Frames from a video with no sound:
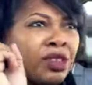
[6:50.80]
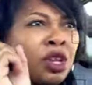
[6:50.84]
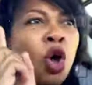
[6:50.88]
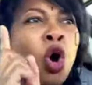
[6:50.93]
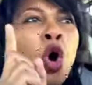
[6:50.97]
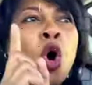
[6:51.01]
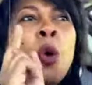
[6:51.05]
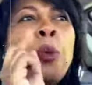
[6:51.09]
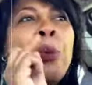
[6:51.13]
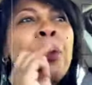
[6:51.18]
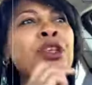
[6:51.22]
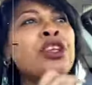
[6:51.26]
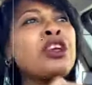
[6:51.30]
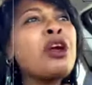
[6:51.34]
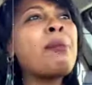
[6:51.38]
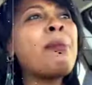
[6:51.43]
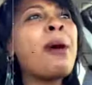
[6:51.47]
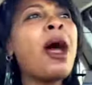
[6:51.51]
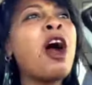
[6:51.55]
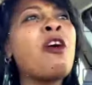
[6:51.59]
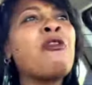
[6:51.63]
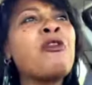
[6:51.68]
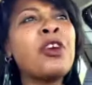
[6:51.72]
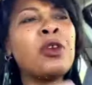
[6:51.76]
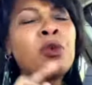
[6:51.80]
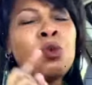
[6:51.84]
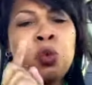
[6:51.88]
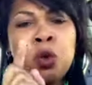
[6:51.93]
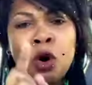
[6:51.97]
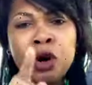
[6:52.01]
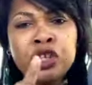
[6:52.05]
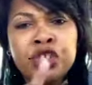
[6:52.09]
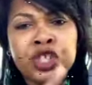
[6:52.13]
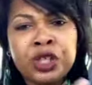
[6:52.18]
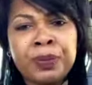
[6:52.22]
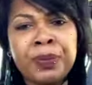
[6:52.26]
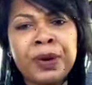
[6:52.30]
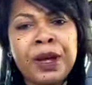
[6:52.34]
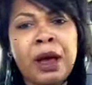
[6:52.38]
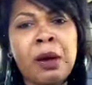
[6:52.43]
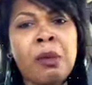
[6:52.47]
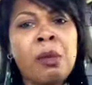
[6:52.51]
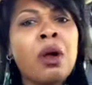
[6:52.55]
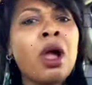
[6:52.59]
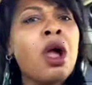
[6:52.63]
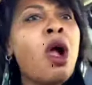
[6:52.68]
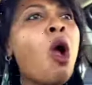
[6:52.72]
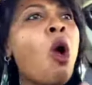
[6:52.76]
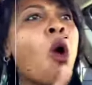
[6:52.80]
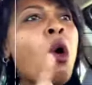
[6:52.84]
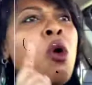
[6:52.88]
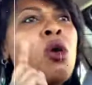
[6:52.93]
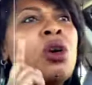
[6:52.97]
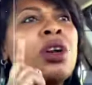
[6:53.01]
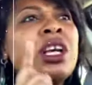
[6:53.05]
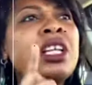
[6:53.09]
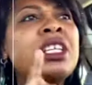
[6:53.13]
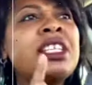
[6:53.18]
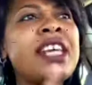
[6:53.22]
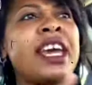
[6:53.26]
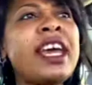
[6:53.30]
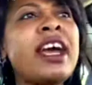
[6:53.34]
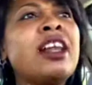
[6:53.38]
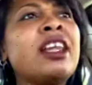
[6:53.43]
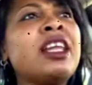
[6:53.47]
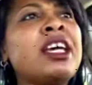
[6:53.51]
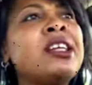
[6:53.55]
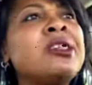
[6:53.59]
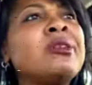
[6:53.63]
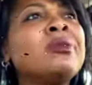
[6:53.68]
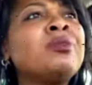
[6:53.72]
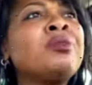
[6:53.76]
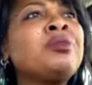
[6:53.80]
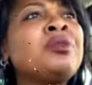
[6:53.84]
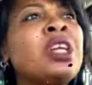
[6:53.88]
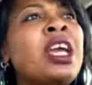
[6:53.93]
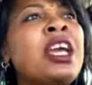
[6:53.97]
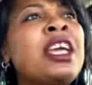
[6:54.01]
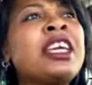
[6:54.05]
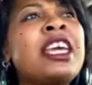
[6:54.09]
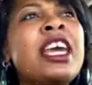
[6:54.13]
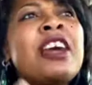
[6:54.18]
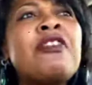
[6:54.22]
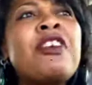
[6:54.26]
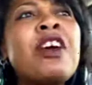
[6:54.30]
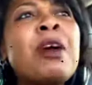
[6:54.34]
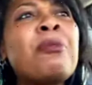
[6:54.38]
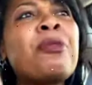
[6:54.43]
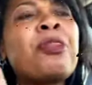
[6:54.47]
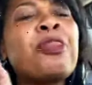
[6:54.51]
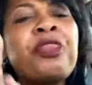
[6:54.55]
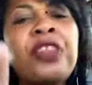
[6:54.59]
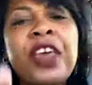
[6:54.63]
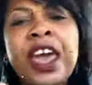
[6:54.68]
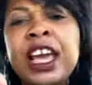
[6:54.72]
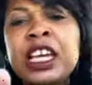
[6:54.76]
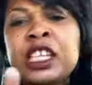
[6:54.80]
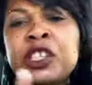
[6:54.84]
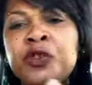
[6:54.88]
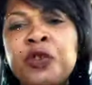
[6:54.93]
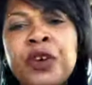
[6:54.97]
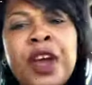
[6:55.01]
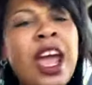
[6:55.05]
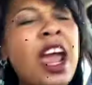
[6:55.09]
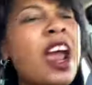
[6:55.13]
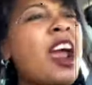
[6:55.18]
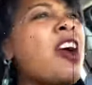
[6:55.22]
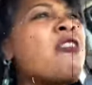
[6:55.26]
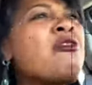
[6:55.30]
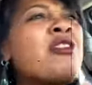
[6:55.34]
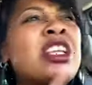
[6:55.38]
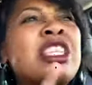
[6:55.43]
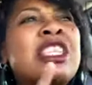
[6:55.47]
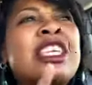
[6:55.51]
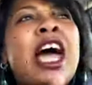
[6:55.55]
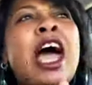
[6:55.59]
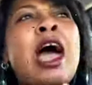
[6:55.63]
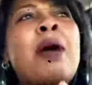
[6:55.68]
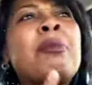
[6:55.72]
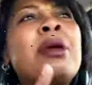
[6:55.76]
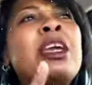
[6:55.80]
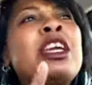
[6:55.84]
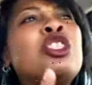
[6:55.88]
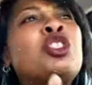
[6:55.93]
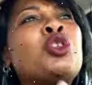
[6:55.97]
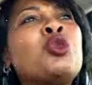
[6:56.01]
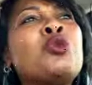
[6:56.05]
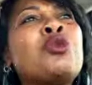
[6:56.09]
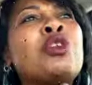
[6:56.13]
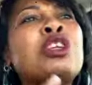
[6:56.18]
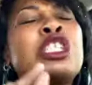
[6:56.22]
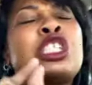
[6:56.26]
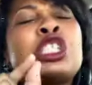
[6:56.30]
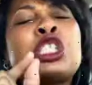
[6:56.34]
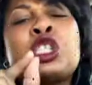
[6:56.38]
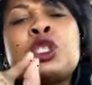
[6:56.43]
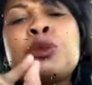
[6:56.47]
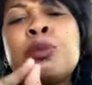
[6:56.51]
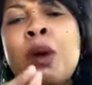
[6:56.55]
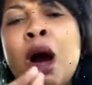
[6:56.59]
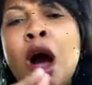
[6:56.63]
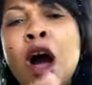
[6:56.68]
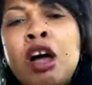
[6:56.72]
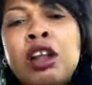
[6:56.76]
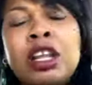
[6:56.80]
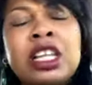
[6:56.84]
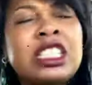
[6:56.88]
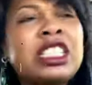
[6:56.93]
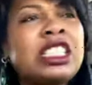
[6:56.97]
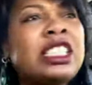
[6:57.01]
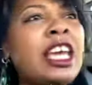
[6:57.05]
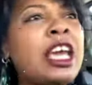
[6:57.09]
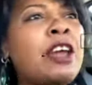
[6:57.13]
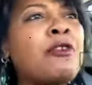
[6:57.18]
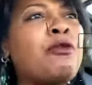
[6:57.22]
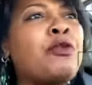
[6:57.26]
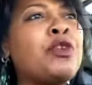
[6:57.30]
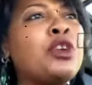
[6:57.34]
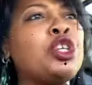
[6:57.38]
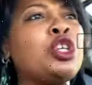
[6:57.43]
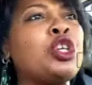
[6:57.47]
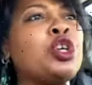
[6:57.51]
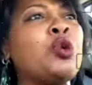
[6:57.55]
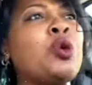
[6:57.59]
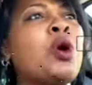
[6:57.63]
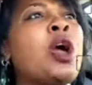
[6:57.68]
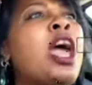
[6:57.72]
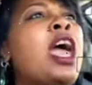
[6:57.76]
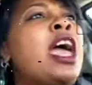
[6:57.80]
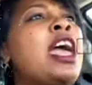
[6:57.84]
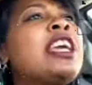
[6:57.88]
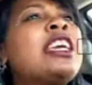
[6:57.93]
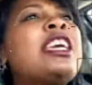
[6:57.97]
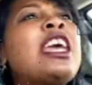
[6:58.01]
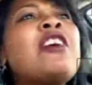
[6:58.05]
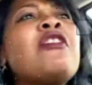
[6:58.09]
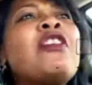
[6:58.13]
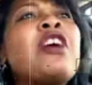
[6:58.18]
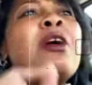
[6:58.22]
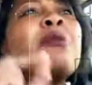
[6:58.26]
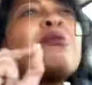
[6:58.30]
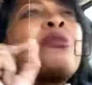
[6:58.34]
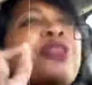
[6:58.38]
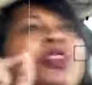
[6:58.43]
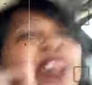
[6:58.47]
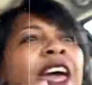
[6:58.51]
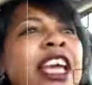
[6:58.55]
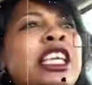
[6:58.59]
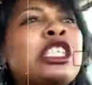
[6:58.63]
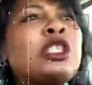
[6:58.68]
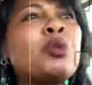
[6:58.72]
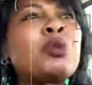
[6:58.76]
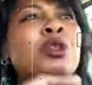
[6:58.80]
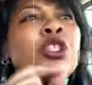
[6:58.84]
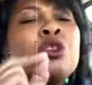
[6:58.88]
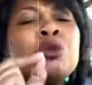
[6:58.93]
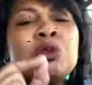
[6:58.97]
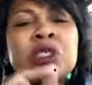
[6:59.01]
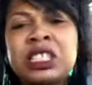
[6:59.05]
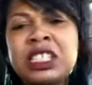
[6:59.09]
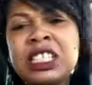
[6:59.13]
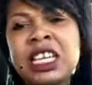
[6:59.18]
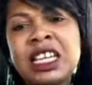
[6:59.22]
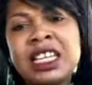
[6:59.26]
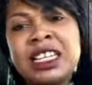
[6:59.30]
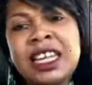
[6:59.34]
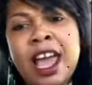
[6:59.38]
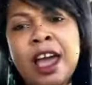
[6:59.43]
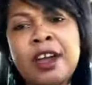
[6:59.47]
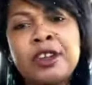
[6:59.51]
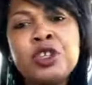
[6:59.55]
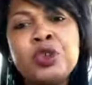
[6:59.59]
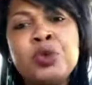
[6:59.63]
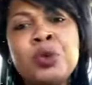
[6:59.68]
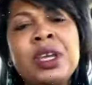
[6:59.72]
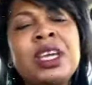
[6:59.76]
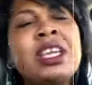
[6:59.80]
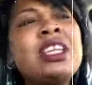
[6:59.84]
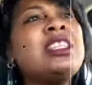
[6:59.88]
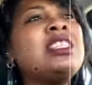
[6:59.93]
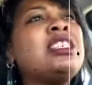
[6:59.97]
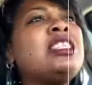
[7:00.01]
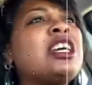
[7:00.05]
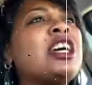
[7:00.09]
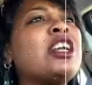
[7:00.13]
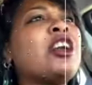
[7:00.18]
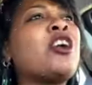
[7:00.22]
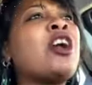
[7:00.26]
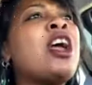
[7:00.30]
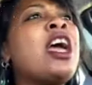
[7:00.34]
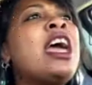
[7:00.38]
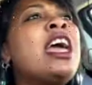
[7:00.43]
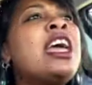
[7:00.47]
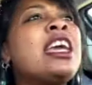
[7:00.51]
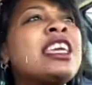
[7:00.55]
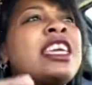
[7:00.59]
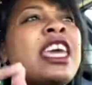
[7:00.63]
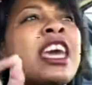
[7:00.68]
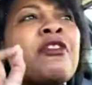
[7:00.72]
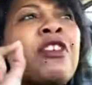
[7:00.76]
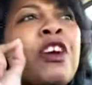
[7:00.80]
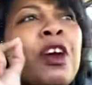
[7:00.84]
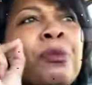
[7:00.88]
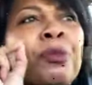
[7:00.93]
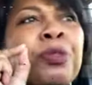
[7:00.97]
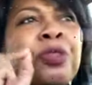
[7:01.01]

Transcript: Open your mouth and worship him on a daily. Give him thanks for every time he do the smallest thing for you. Give him thanks when you sitting down, you eating dinner. Give him